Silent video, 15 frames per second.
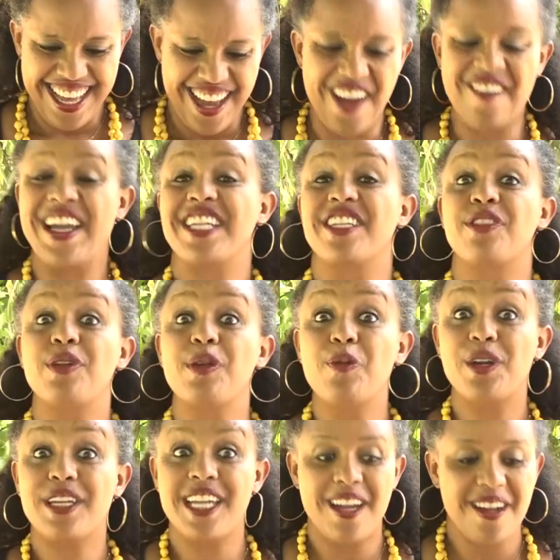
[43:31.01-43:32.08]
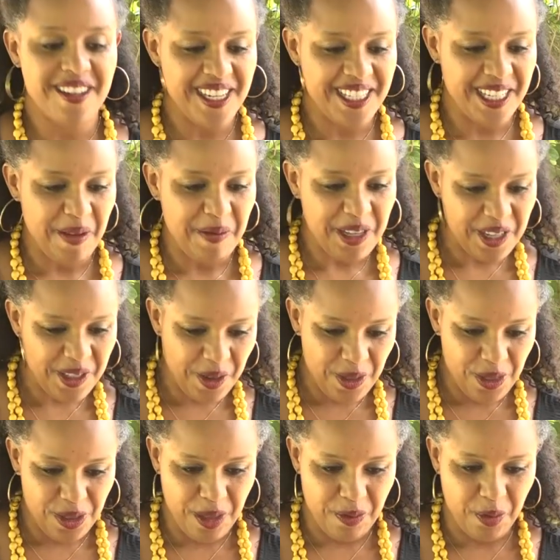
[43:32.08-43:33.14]
All right, three more characters and I'm gonna go
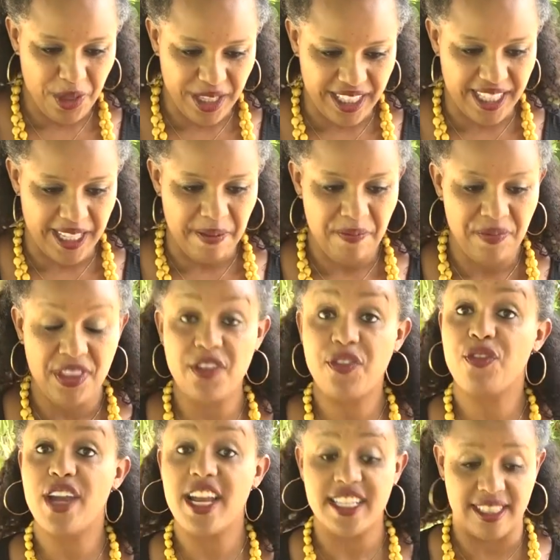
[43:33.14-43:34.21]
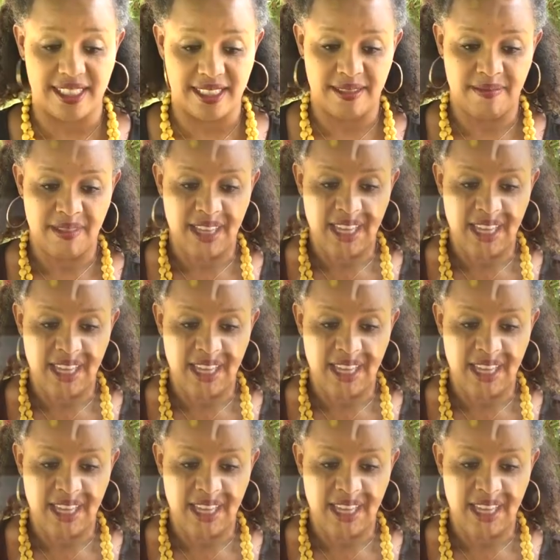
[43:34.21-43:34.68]
through them quickly. The friends.